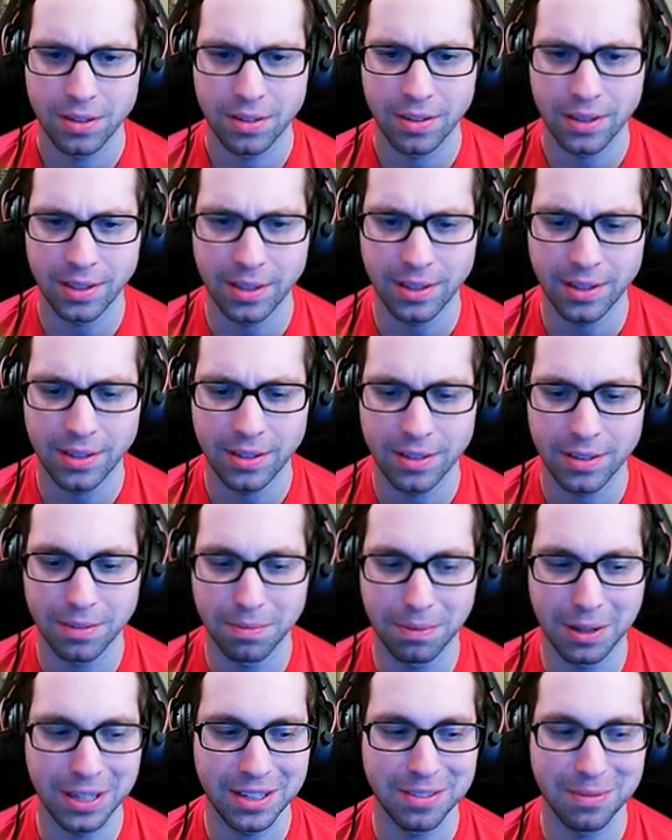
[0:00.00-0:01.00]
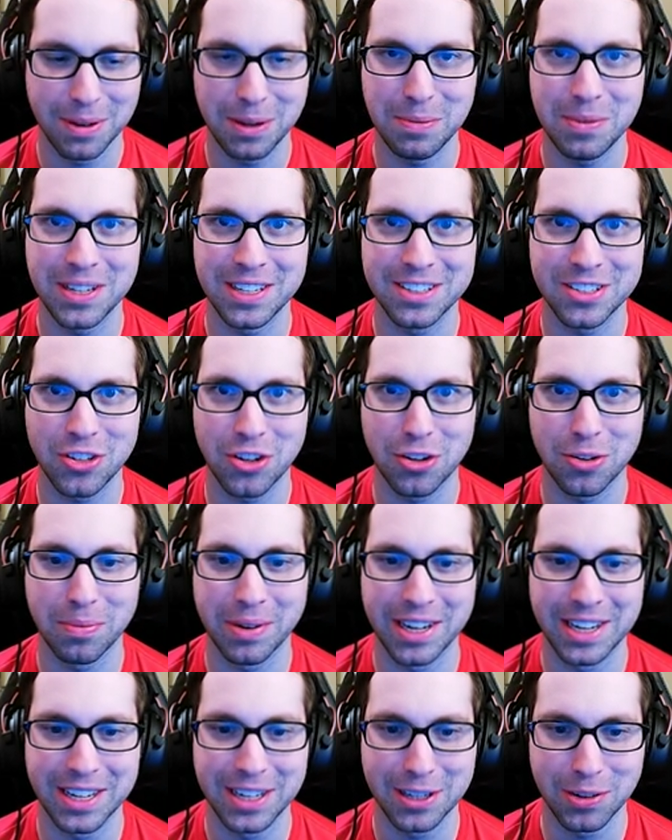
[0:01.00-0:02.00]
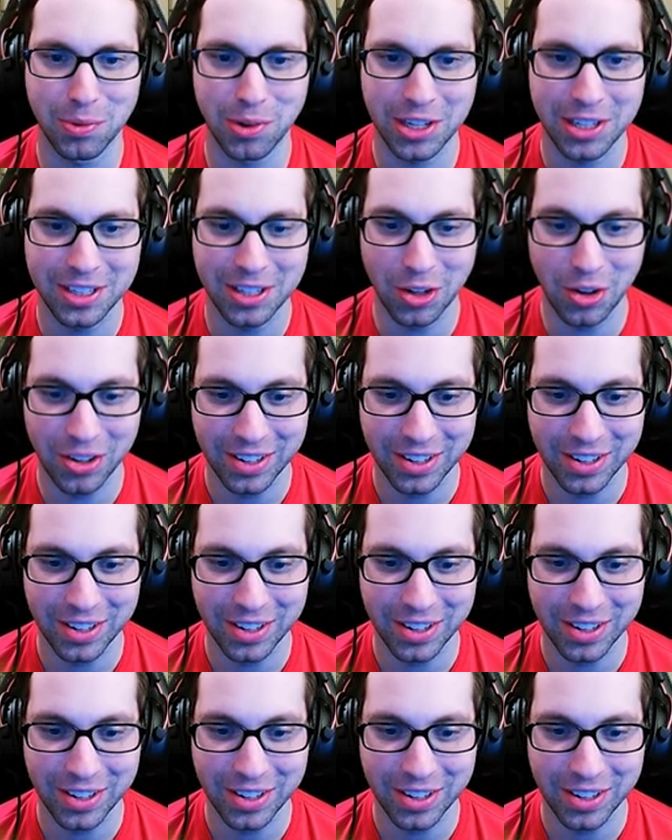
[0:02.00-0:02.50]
Okay. Maybe it's all in my head, right?